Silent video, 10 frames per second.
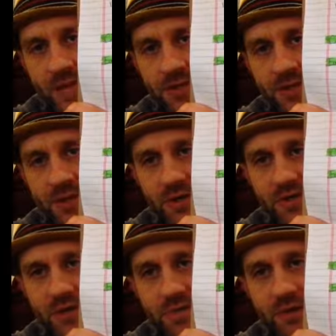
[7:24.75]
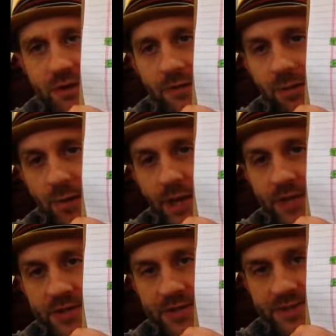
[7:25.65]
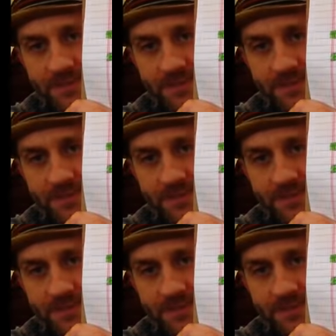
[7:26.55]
So assume you've got 4 pages,